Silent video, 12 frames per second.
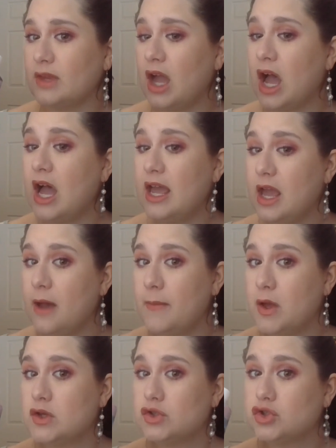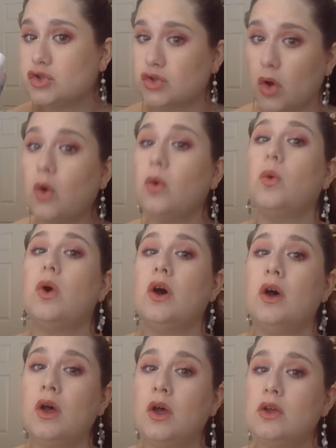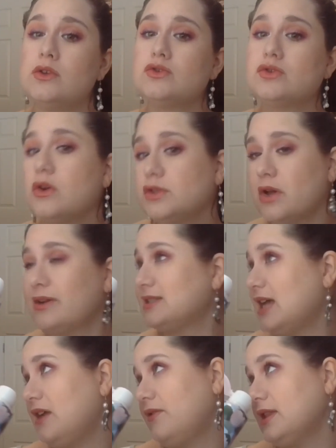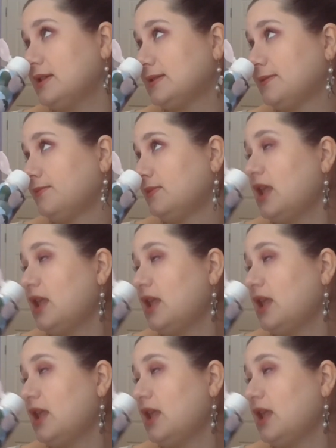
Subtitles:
I am so, so, so excited for this.